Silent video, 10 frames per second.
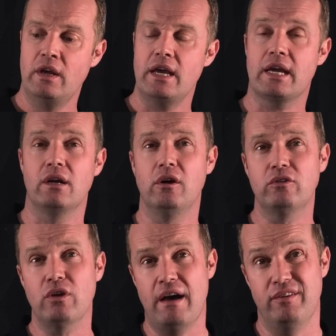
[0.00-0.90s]
it can
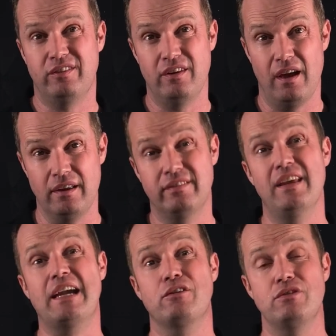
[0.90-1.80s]
also have a
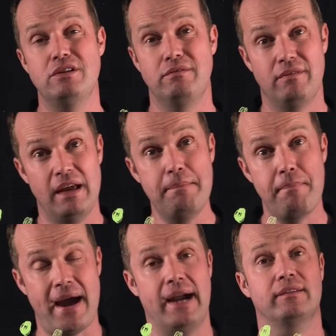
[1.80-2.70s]
secondary
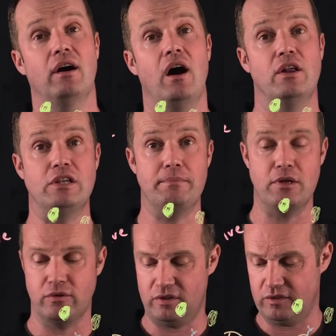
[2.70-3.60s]
impact on the
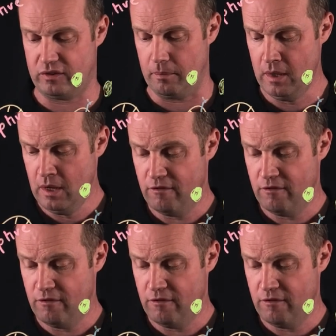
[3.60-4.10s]
immune system.